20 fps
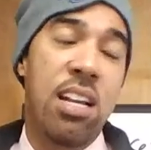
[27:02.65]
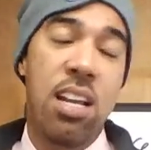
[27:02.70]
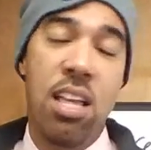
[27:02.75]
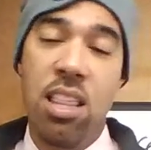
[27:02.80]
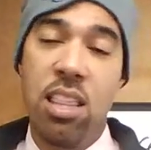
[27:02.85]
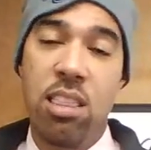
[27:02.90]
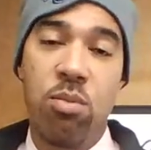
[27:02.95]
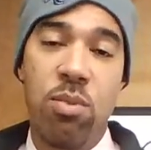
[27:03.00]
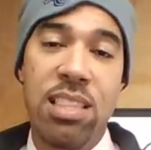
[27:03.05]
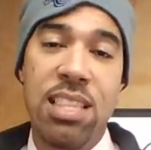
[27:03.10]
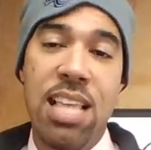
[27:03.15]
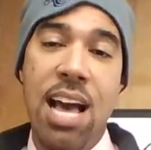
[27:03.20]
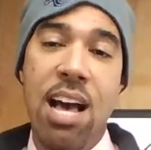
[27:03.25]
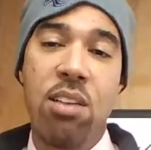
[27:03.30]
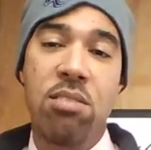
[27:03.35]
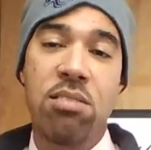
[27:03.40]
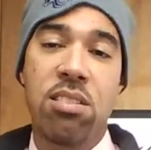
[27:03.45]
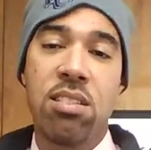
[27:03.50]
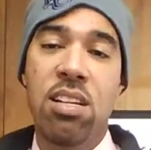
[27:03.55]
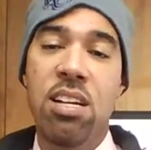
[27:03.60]
another three
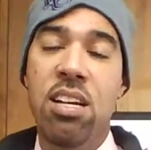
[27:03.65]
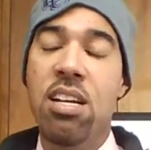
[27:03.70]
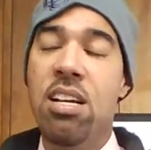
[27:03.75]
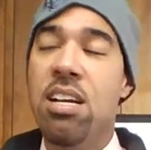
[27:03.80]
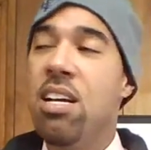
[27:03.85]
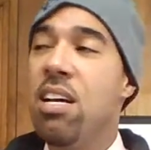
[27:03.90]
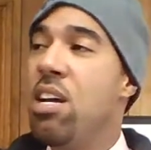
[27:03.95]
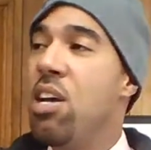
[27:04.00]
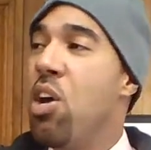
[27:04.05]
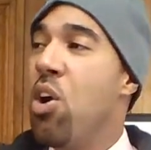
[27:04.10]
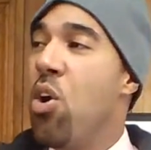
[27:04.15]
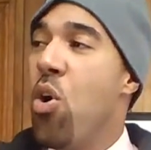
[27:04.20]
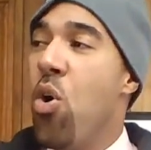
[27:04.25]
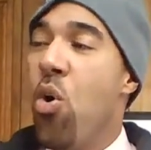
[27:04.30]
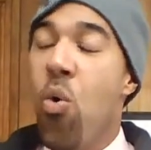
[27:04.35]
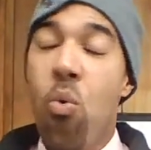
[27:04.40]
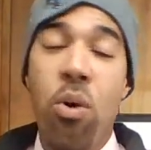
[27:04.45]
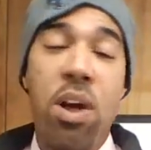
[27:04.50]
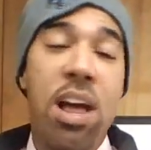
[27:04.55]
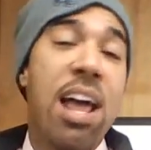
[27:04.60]
thousand,
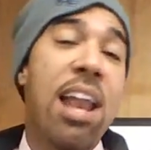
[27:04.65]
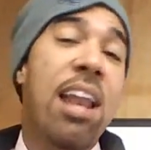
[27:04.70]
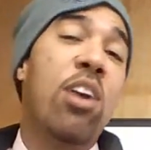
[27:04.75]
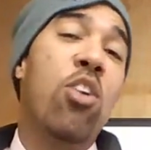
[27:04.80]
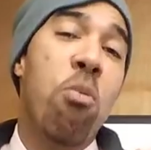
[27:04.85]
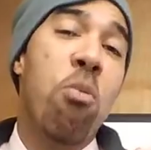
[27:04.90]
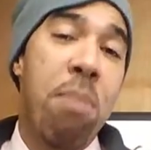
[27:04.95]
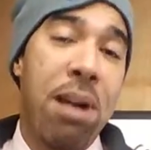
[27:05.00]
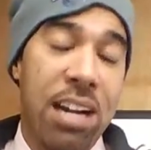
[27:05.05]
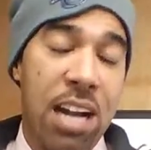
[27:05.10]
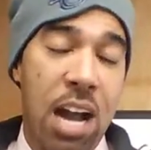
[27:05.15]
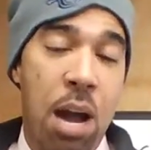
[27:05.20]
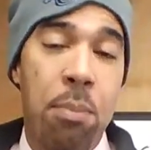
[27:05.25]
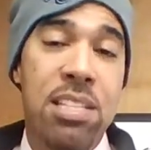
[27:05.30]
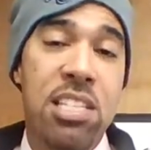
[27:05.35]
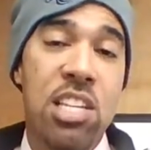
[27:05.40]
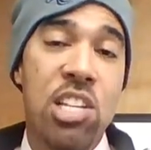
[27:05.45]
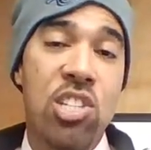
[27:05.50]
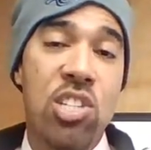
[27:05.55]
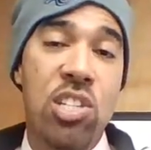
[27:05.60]
and I go to my
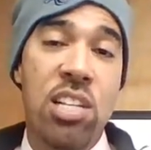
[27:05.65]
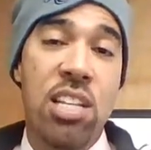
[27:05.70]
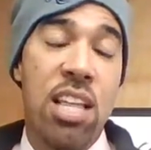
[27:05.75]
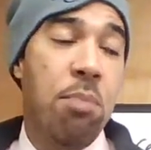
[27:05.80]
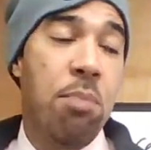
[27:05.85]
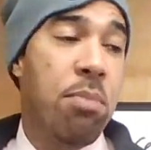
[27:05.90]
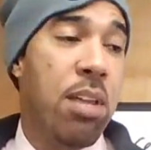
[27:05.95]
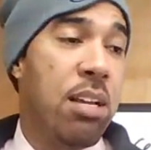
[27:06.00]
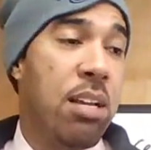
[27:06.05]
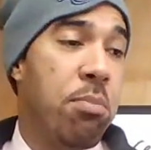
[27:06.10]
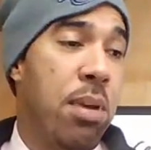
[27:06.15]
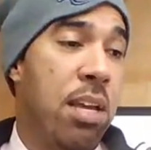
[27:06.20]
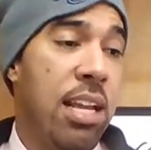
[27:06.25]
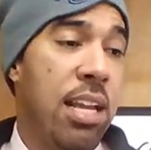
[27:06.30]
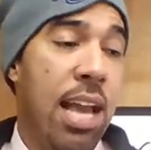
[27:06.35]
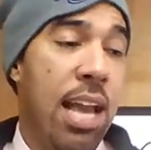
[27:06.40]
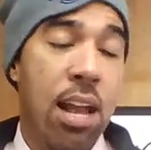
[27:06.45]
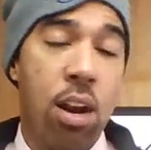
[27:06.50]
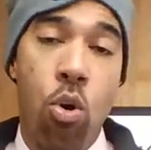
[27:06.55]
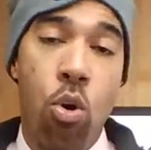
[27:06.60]
competition, and I'm like, man, they
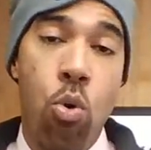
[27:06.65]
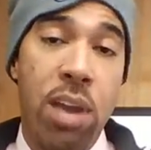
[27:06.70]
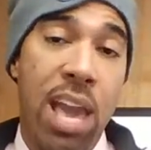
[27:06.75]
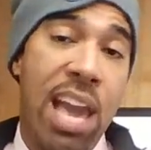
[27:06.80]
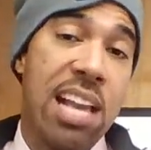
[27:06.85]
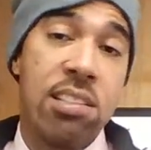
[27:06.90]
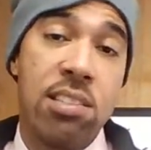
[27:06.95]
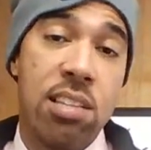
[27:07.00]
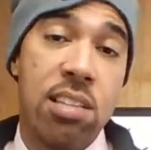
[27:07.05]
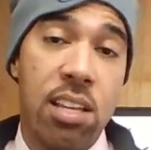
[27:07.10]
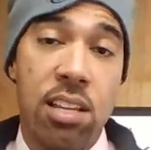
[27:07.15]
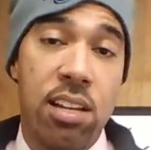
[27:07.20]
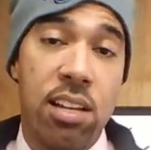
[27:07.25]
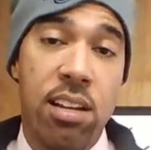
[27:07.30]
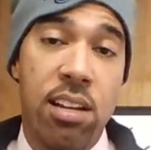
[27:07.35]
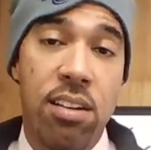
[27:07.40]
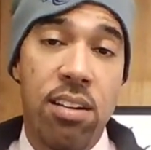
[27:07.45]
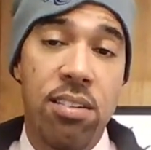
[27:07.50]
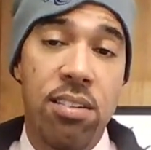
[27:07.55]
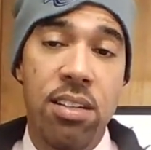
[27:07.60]
got old casing in
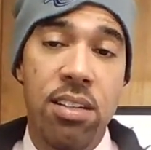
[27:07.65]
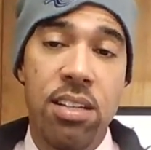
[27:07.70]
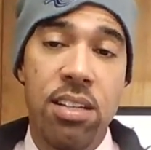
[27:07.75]
here.